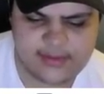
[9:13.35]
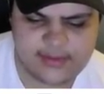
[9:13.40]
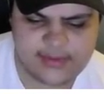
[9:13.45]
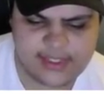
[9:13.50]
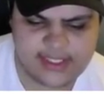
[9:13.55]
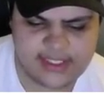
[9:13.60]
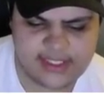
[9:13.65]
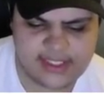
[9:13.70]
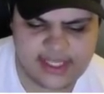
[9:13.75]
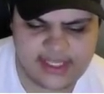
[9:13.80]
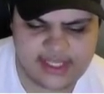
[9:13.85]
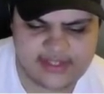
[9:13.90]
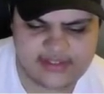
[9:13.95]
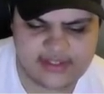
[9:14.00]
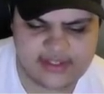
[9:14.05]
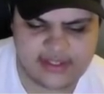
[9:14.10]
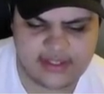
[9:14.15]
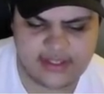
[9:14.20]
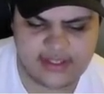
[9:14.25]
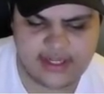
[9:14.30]
to be the case
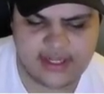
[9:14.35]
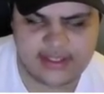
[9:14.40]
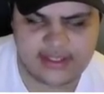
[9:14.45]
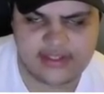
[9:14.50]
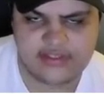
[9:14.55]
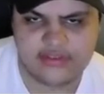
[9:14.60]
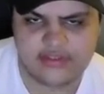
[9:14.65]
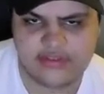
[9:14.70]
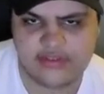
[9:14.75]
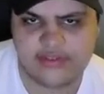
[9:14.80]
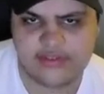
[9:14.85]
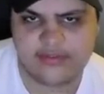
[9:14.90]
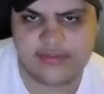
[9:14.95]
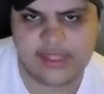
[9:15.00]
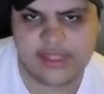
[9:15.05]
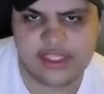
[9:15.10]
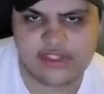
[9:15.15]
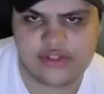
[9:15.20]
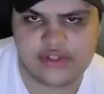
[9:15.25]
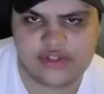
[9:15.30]
that a lot of these sort of
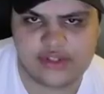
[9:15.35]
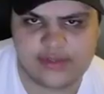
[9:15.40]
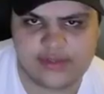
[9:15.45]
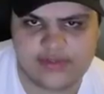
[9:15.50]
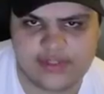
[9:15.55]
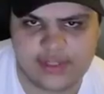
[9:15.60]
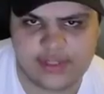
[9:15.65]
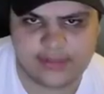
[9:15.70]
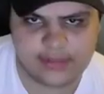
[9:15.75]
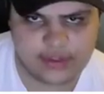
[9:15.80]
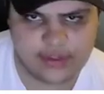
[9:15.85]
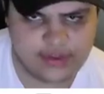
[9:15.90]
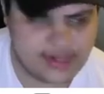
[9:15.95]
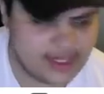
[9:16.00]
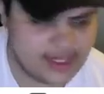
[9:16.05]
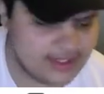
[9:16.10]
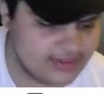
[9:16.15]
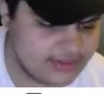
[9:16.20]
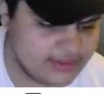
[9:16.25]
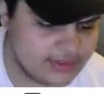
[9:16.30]
mainstream
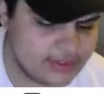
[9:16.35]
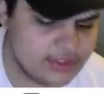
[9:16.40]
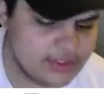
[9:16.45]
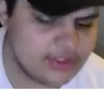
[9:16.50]
Democrats